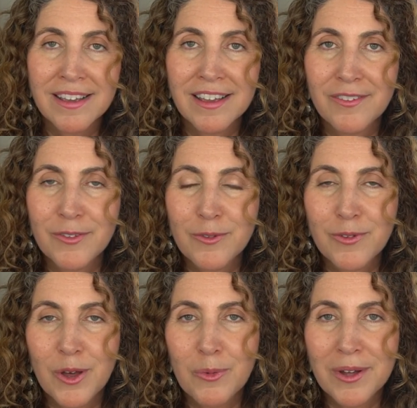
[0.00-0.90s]
if you
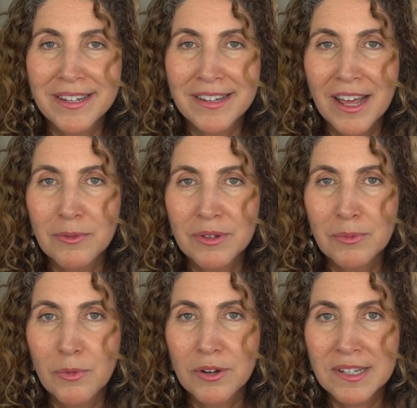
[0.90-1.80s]
felt one side
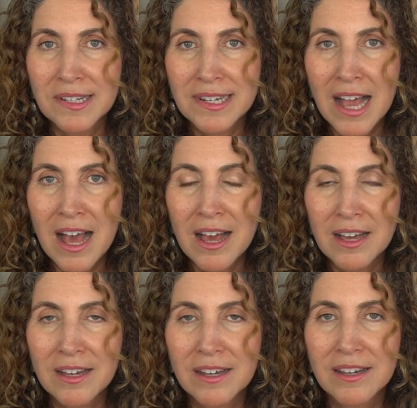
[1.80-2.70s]
was more
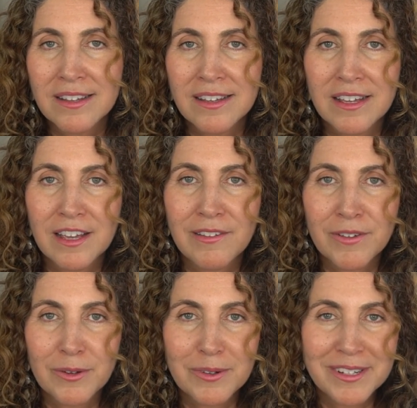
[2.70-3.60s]
stuck,
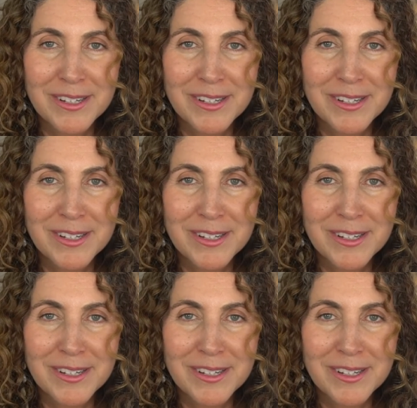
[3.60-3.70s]
if it was